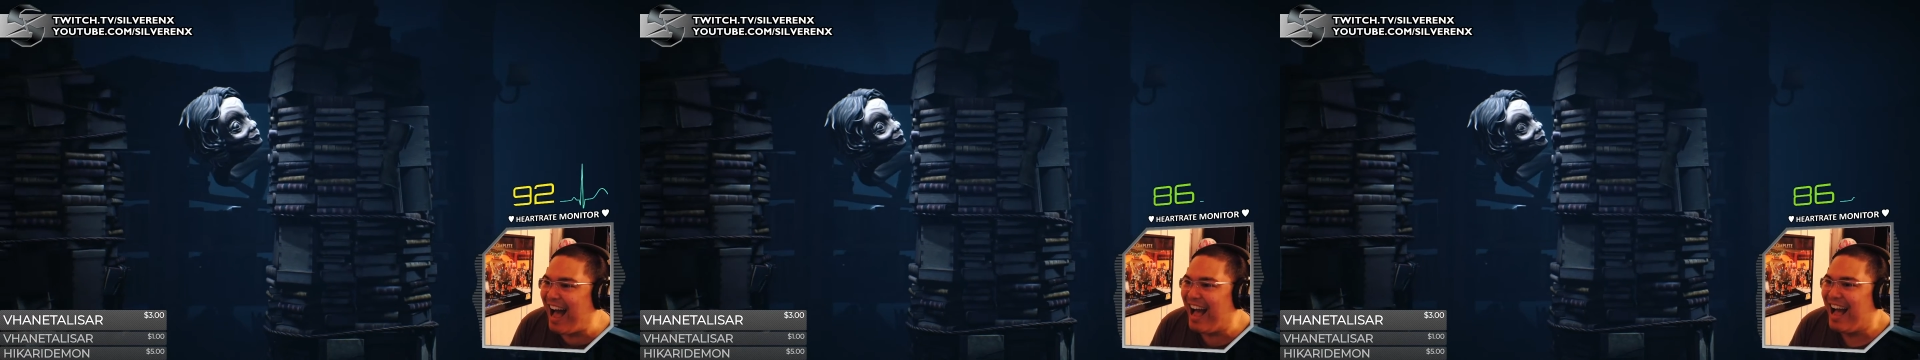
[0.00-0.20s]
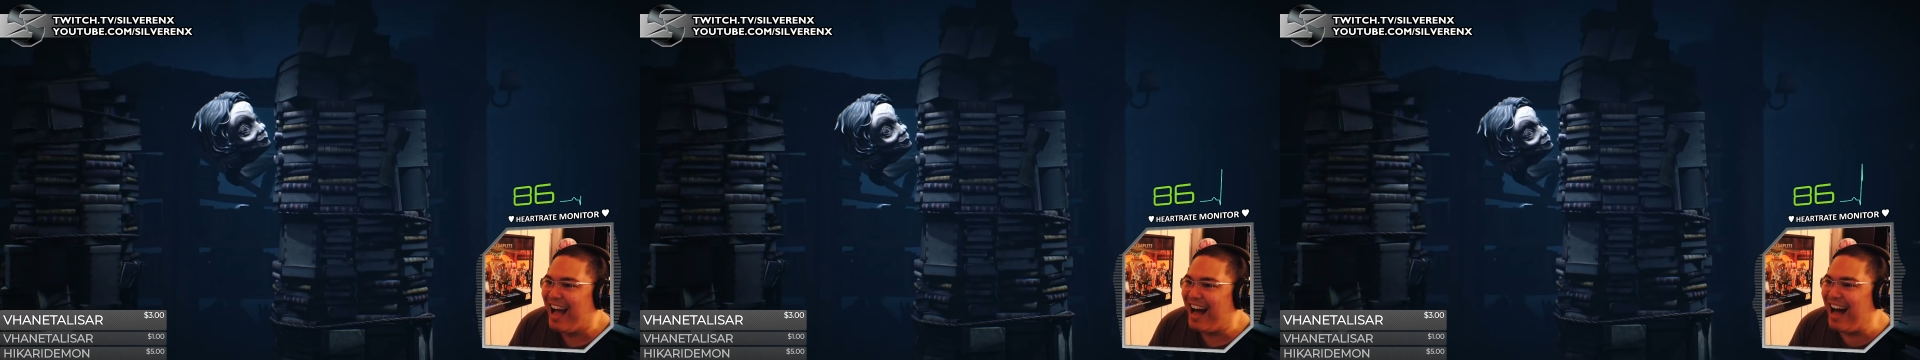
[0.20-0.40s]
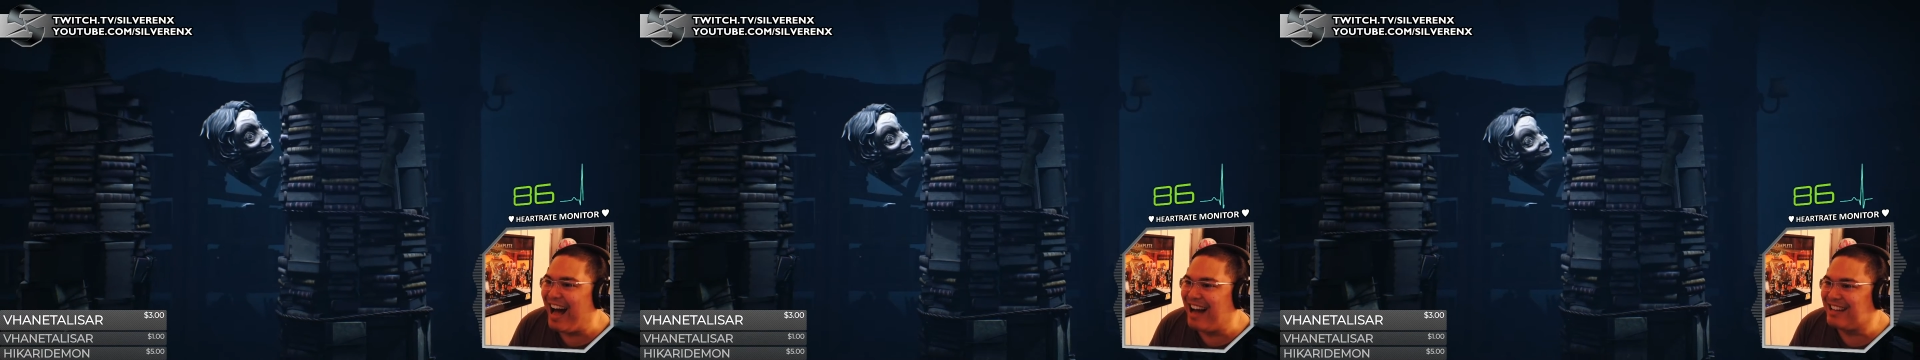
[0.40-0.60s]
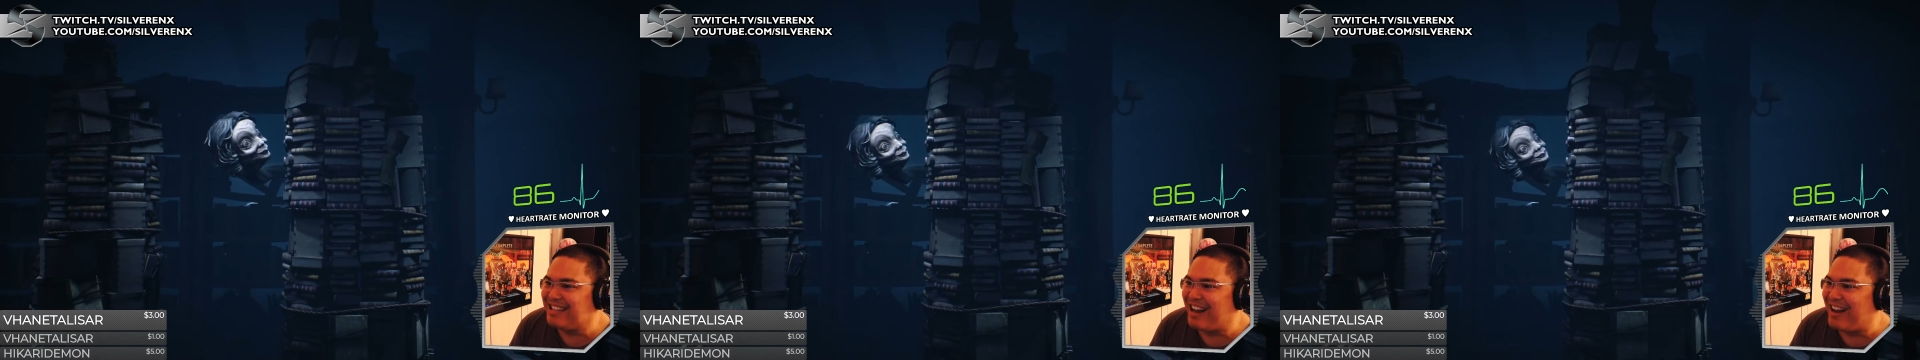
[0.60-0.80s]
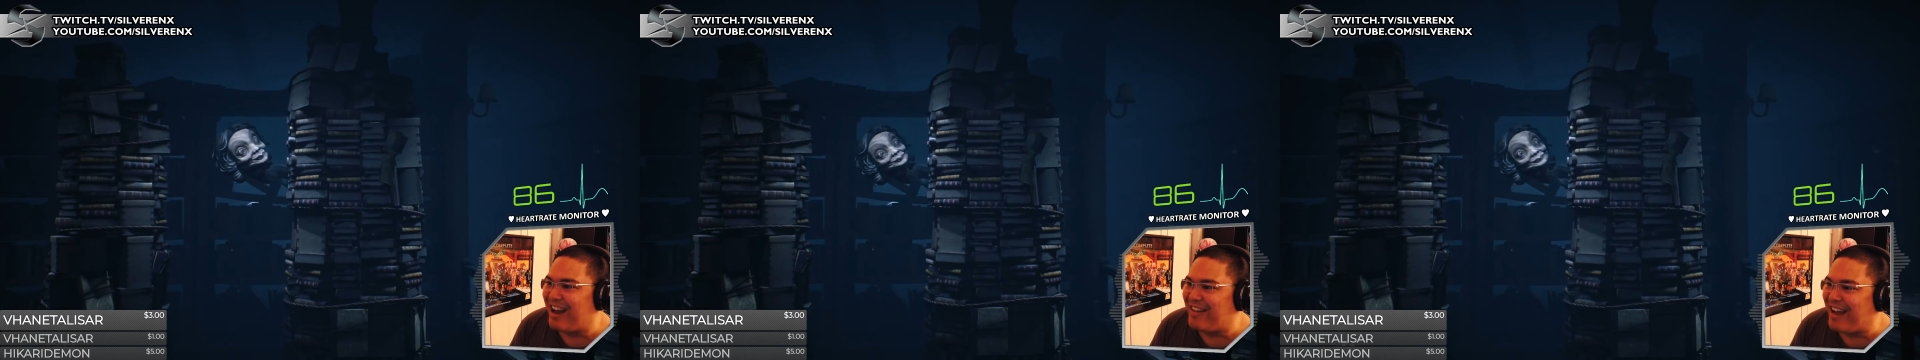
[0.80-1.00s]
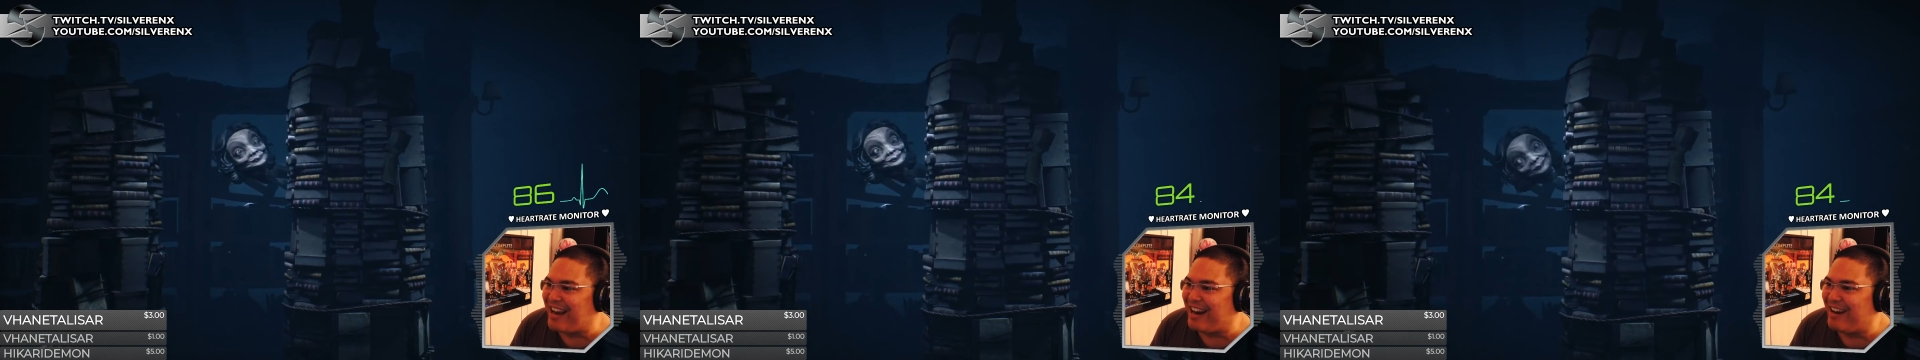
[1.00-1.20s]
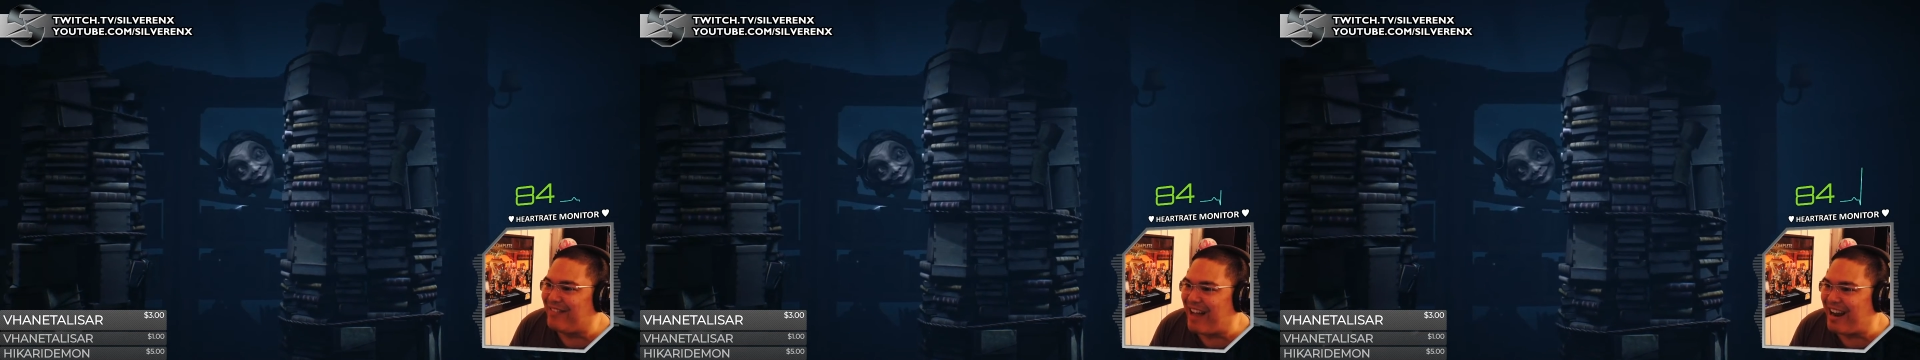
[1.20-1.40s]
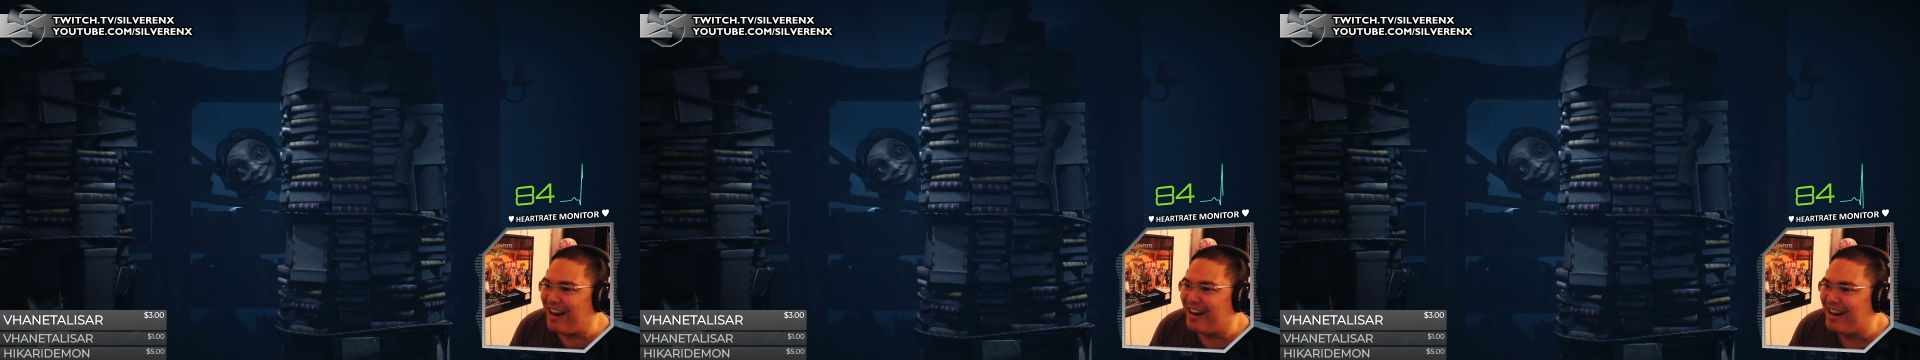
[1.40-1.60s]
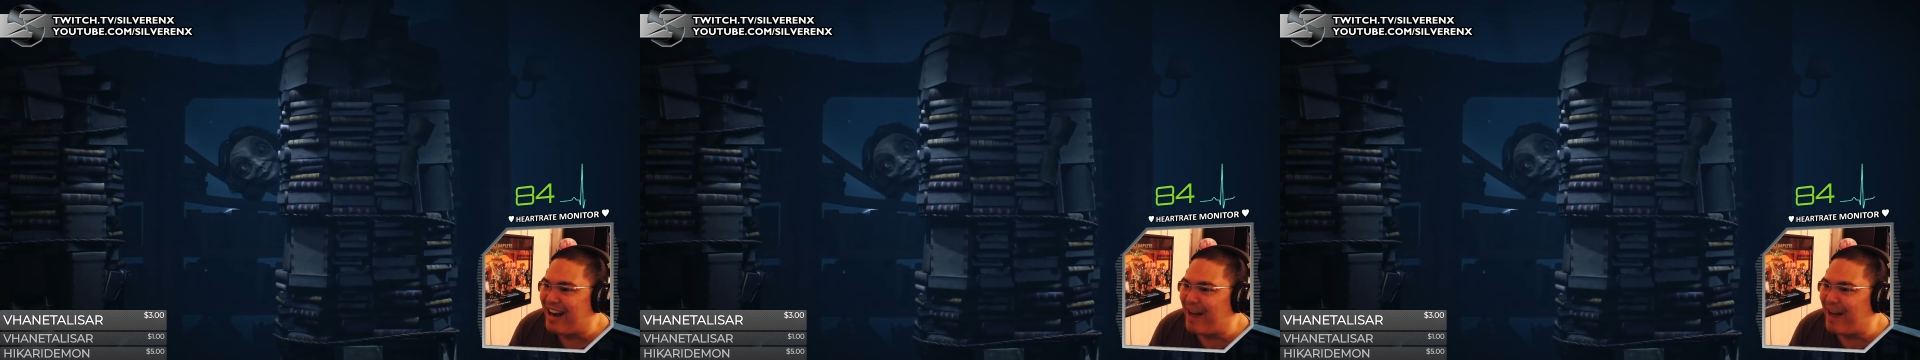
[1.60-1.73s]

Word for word: oh, I'm not here, I'm not here, I'm not here, I'm